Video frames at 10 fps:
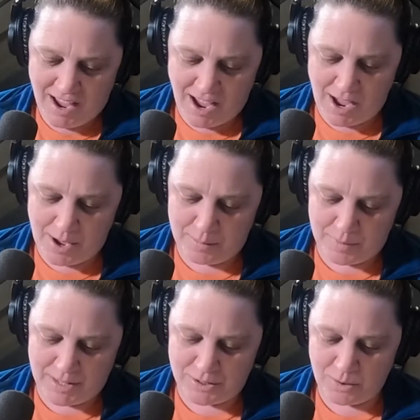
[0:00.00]

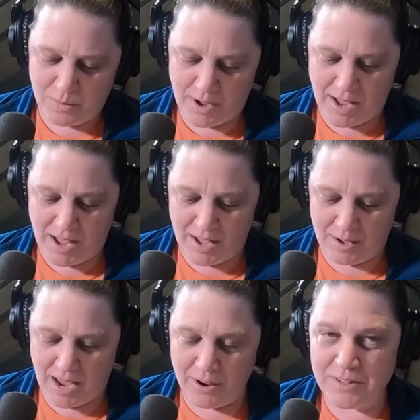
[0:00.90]
And so
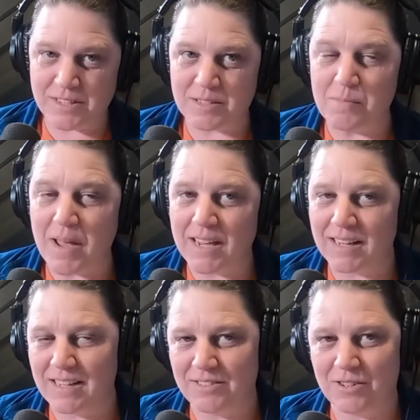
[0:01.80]
how does this make
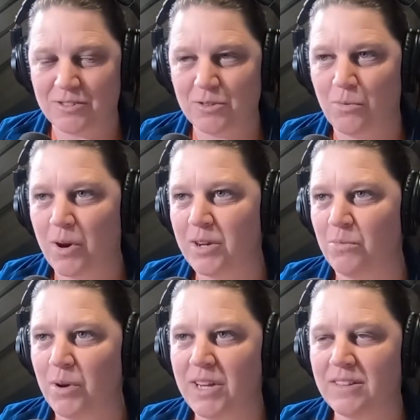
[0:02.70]
it easier? So
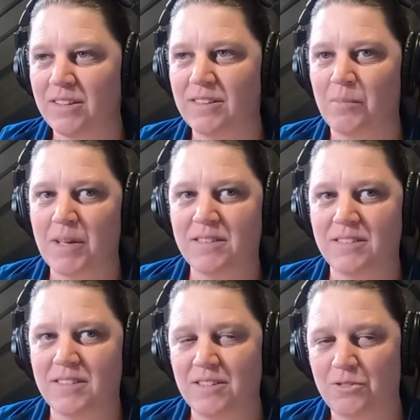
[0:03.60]
what is it that makes
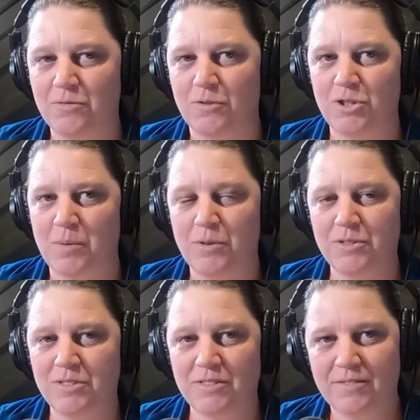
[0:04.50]
this easier for shoppers?